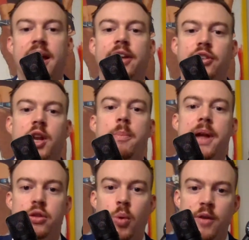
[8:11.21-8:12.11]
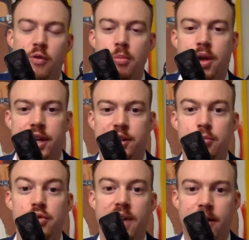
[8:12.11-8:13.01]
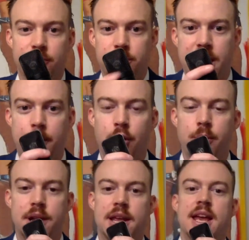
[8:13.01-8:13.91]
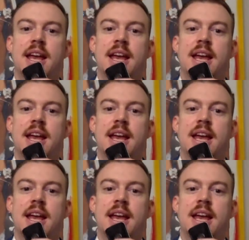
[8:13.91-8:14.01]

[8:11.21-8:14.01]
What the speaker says: is going to pay $24 million to move on from Tom Herman.